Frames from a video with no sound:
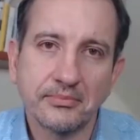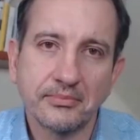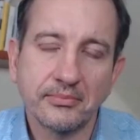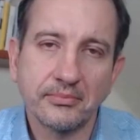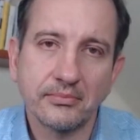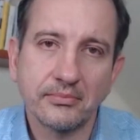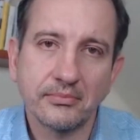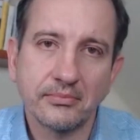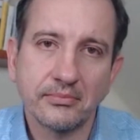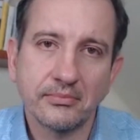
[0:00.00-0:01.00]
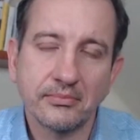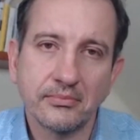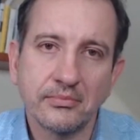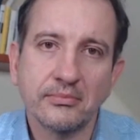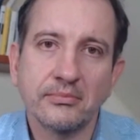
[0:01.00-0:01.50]

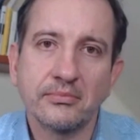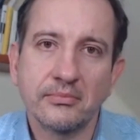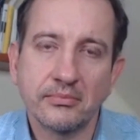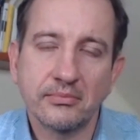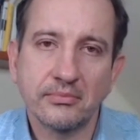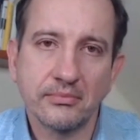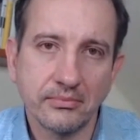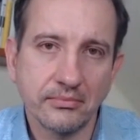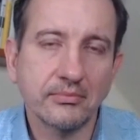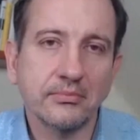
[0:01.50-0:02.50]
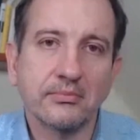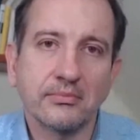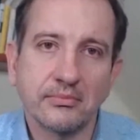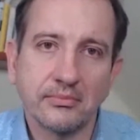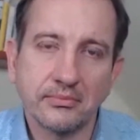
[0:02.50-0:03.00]

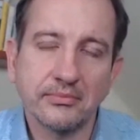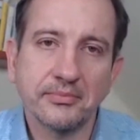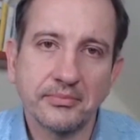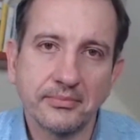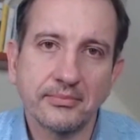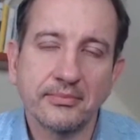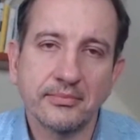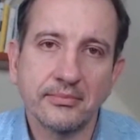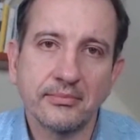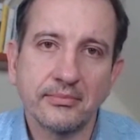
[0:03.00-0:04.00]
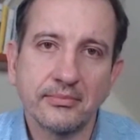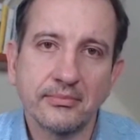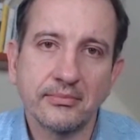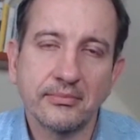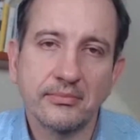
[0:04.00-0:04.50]

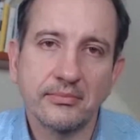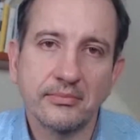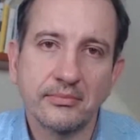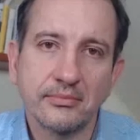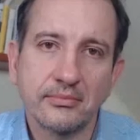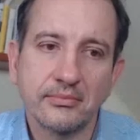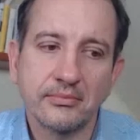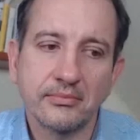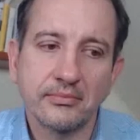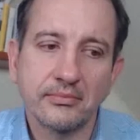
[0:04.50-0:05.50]
This person isn't speaking.